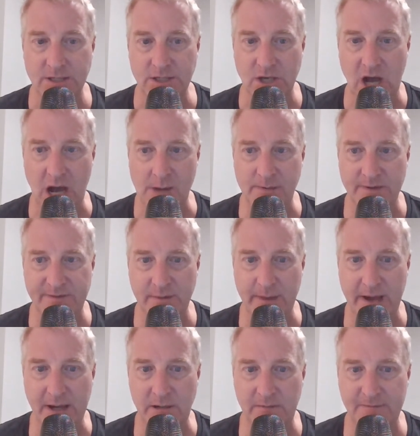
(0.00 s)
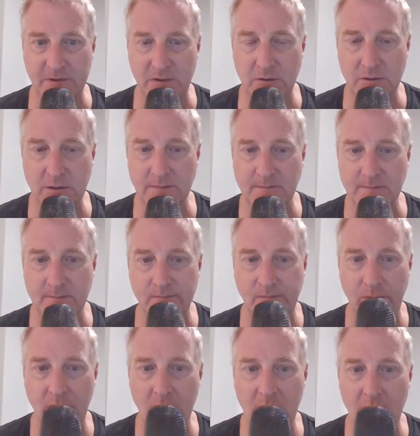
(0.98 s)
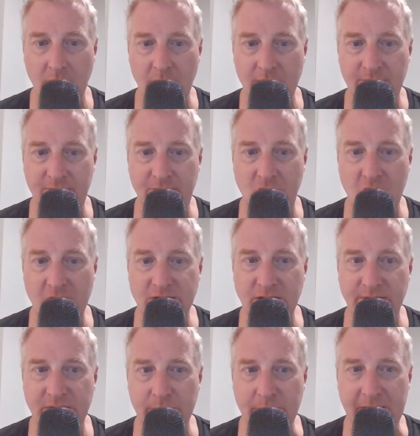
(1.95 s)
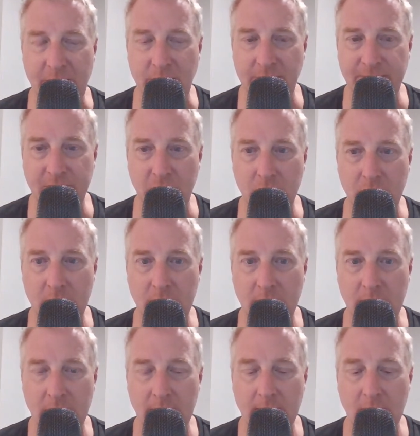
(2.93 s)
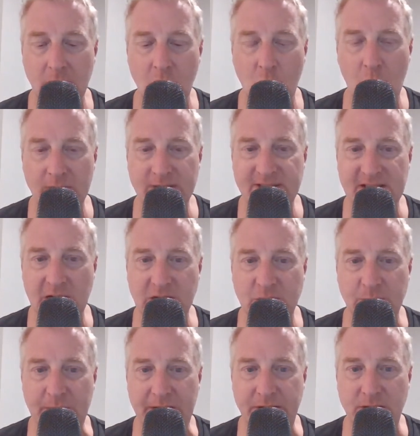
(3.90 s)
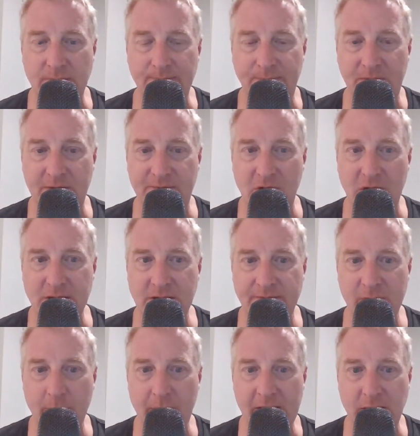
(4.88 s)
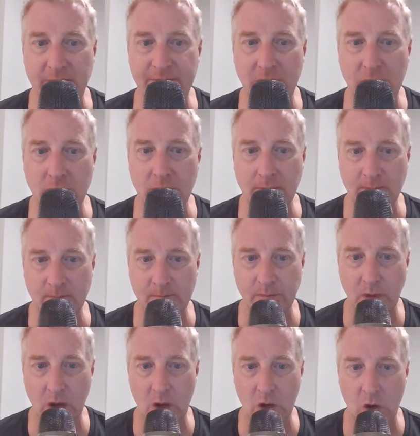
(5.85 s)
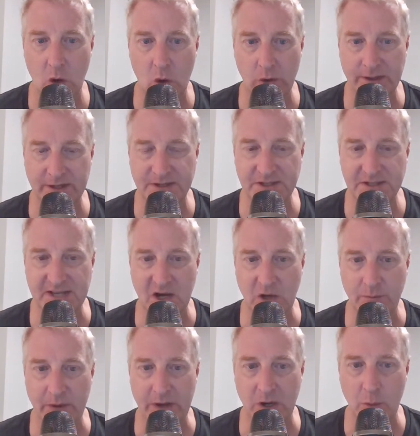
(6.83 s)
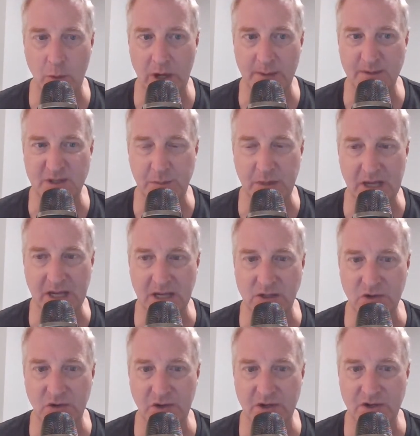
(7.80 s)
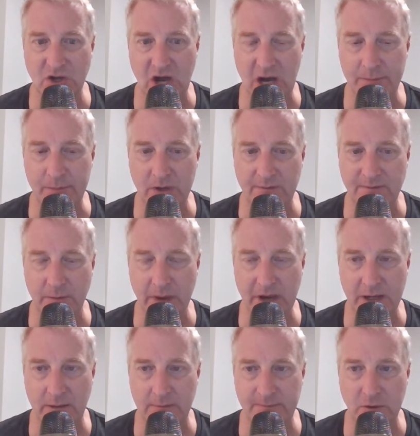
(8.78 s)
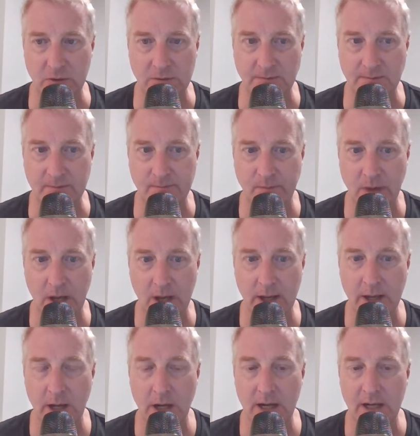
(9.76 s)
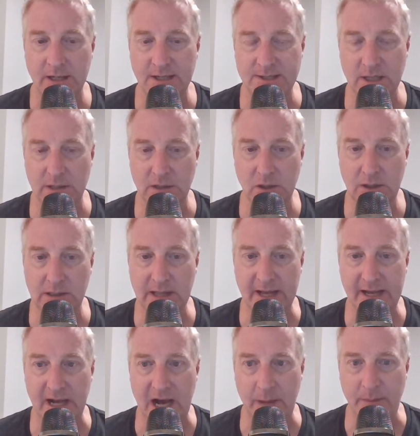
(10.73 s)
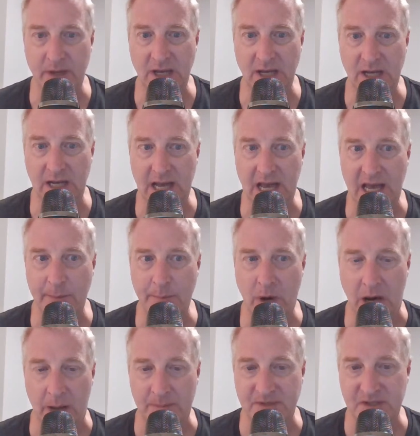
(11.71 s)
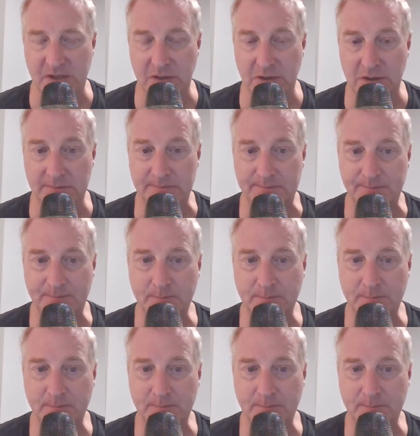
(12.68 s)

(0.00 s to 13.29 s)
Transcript: Top of the microphone, front of the microphone. What sounds better? the front of the microphone? Or does it sound better when I'm speaking to the top of the microphone? Does it look like I'm eating a popsicle?